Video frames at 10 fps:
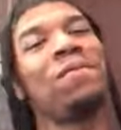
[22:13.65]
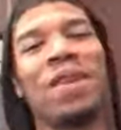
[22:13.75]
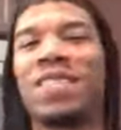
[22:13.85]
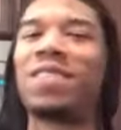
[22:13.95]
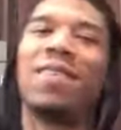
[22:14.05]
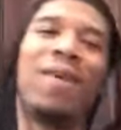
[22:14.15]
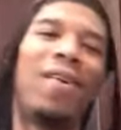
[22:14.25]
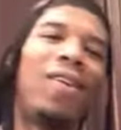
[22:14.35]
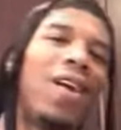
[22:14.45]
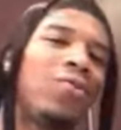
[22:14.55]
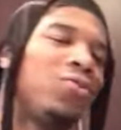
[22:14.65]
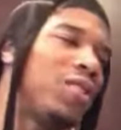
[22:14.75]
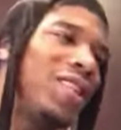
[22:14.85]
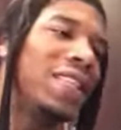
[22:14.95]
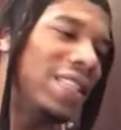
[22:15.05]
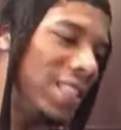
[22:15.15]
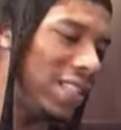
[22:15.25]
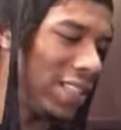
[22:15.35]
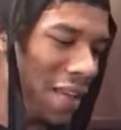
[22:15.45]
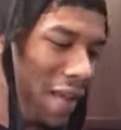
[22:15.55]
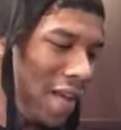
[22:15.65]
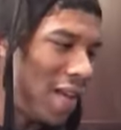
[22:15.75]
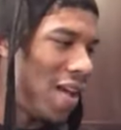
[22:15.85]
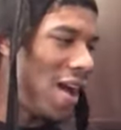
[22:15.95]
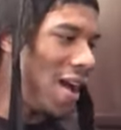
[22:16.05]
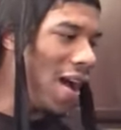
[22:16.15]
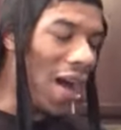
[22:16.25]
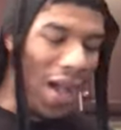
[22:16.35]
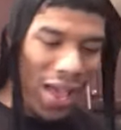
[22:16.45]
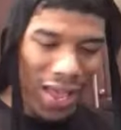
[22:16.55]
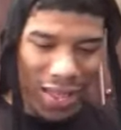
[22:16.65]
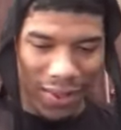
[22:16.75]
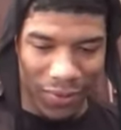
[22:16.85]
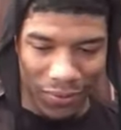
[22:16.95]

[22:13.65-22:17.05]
Basically, my night routine is I,